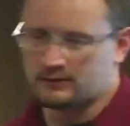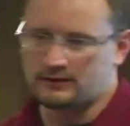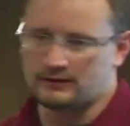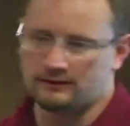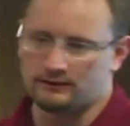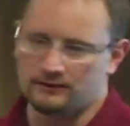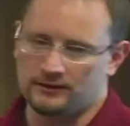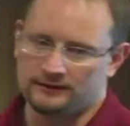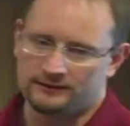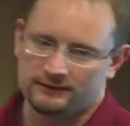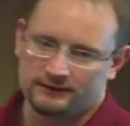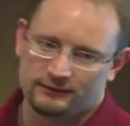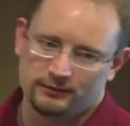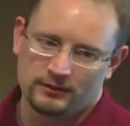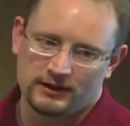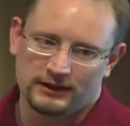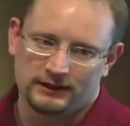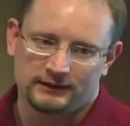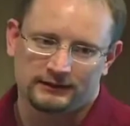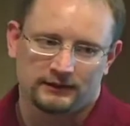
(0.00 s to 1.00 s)
So that's one of the
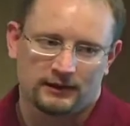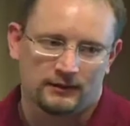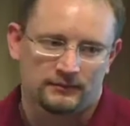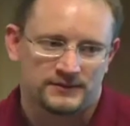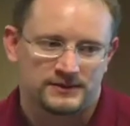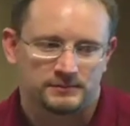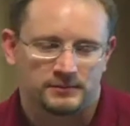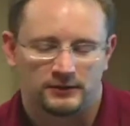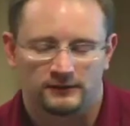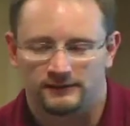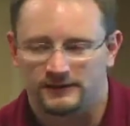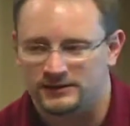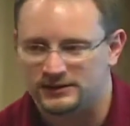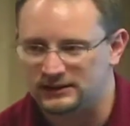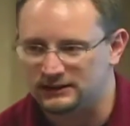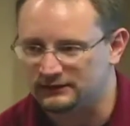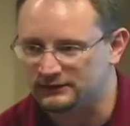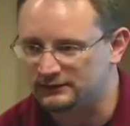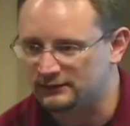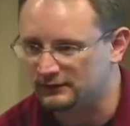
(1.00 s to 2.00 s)
reasons why
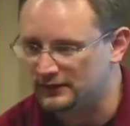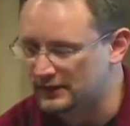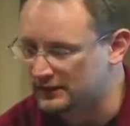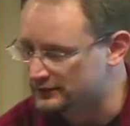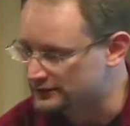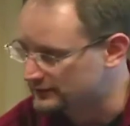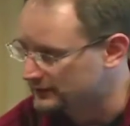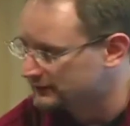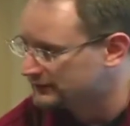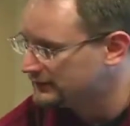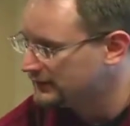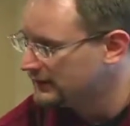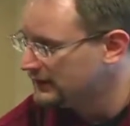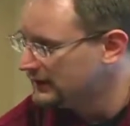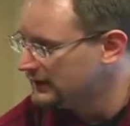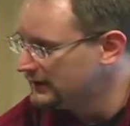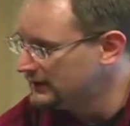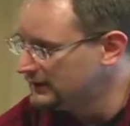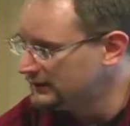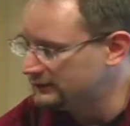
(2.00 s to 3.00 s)
spear phishing is so
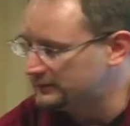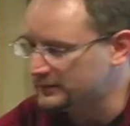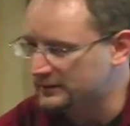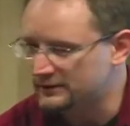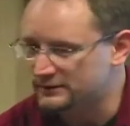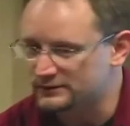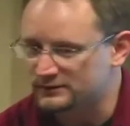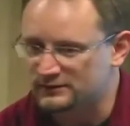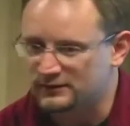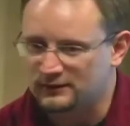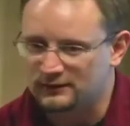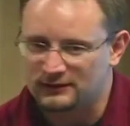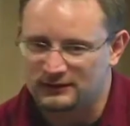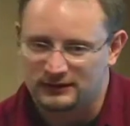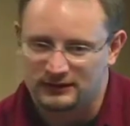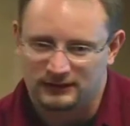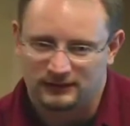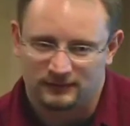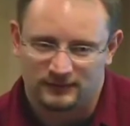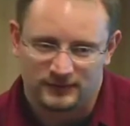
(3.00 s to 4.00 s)
dangerous, is
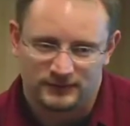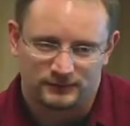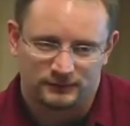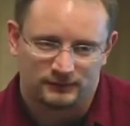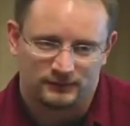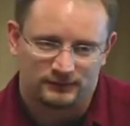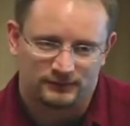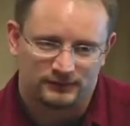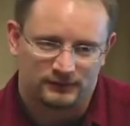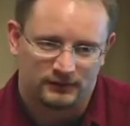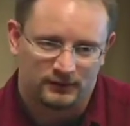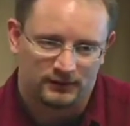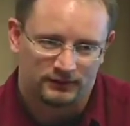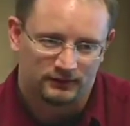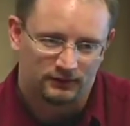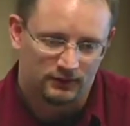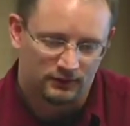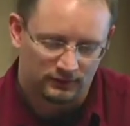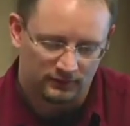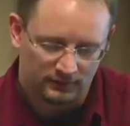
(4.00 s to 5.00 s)
because you're targeting
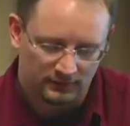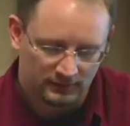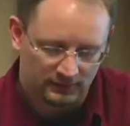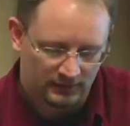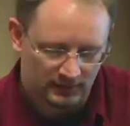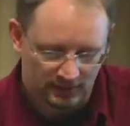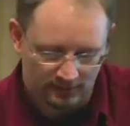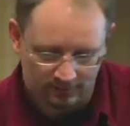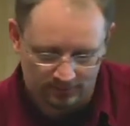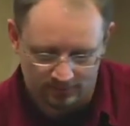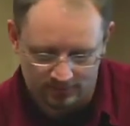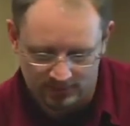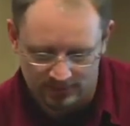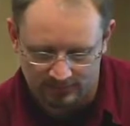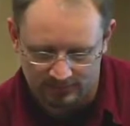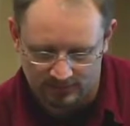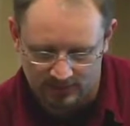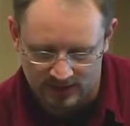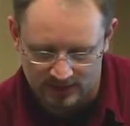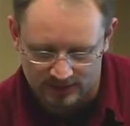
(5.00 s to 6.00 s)
individuals on their own
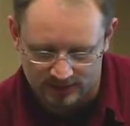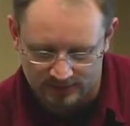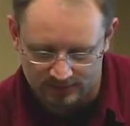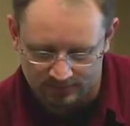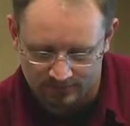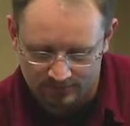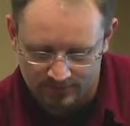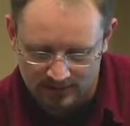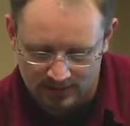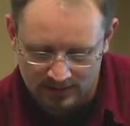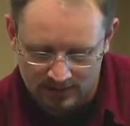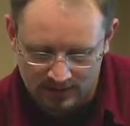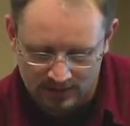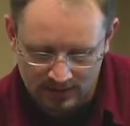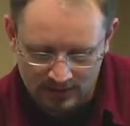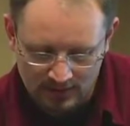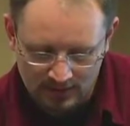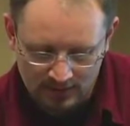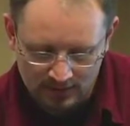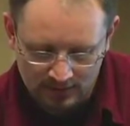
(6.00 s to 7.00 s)
information.
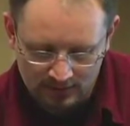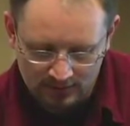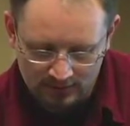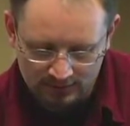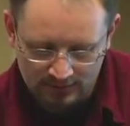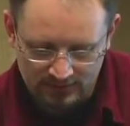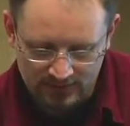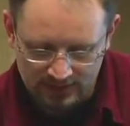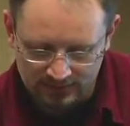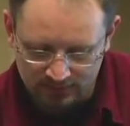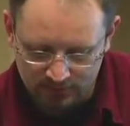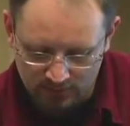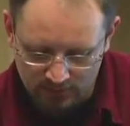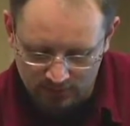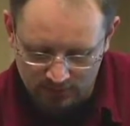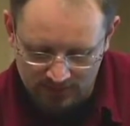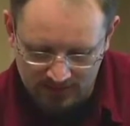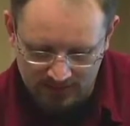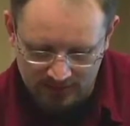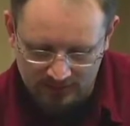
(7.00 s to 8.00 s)

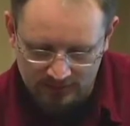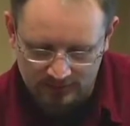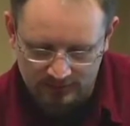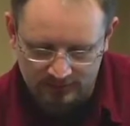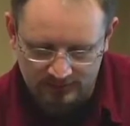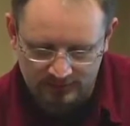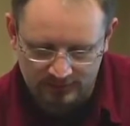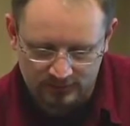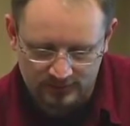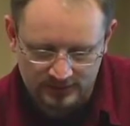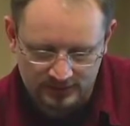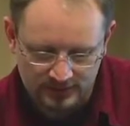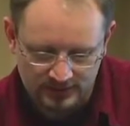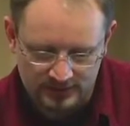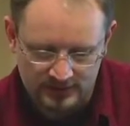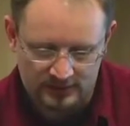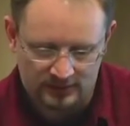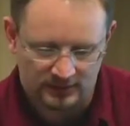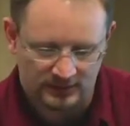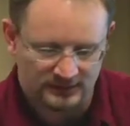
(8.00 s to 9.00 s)
So that's one way that you can do a
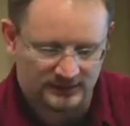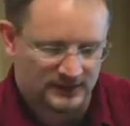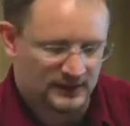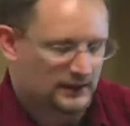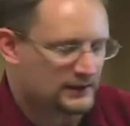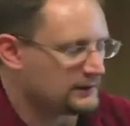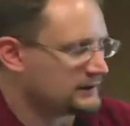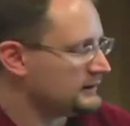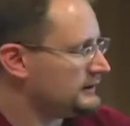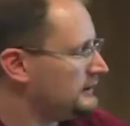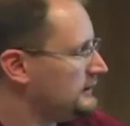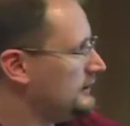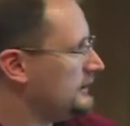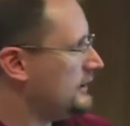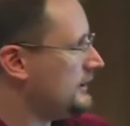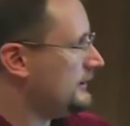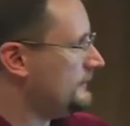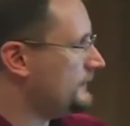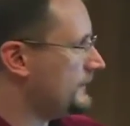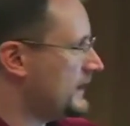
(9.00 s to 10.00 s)
social engineering
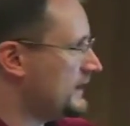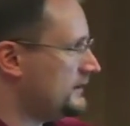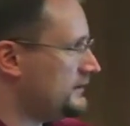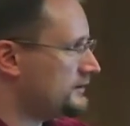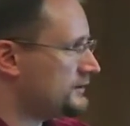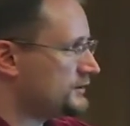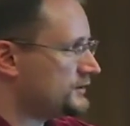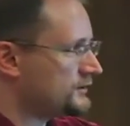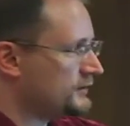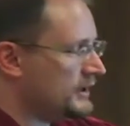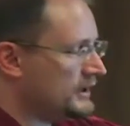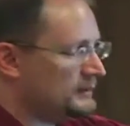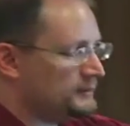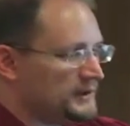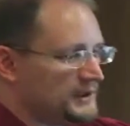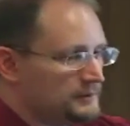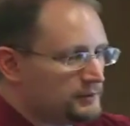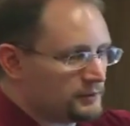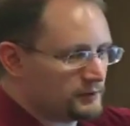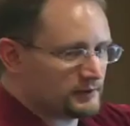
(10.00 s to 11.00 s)
attack, and you
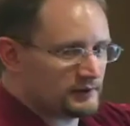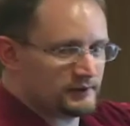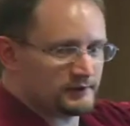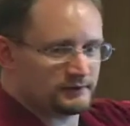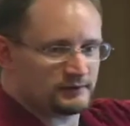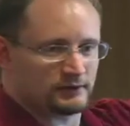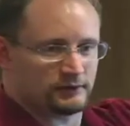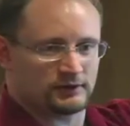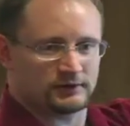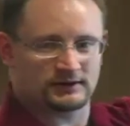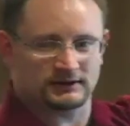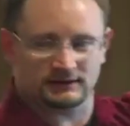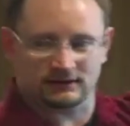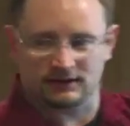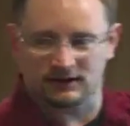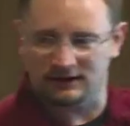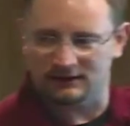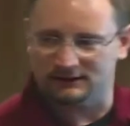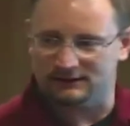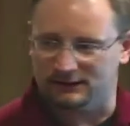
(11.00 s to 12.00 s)
can train people
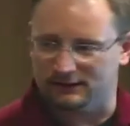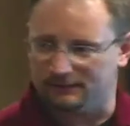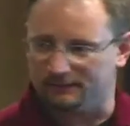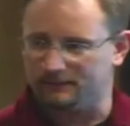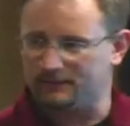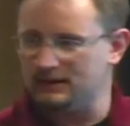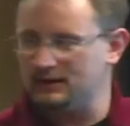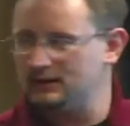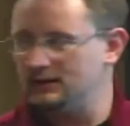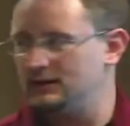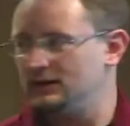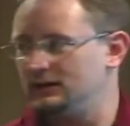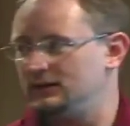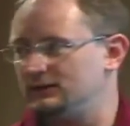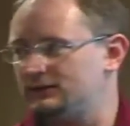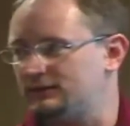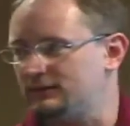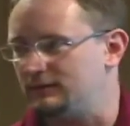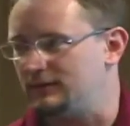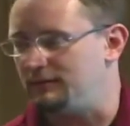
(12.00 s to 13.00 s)
to look at the content.
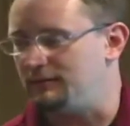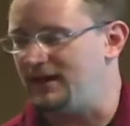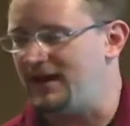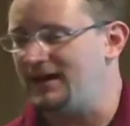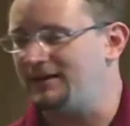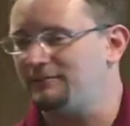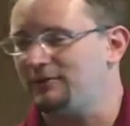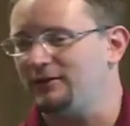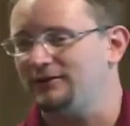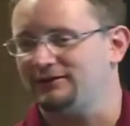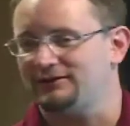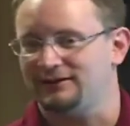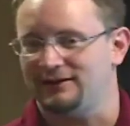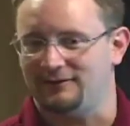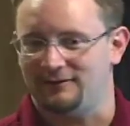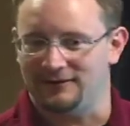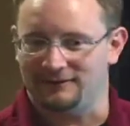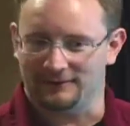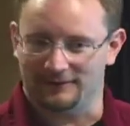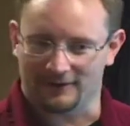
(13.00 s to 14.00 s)
Some of the
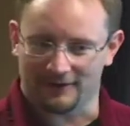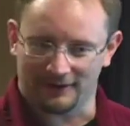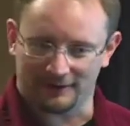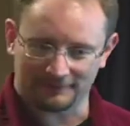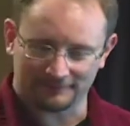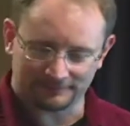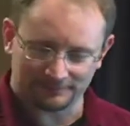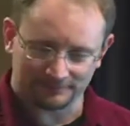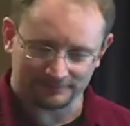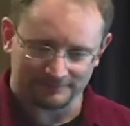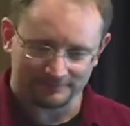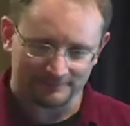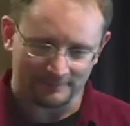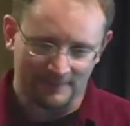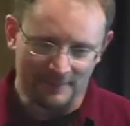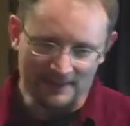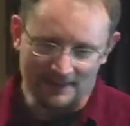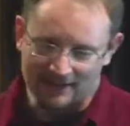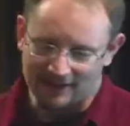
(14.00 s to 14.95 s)
bad parts, however, are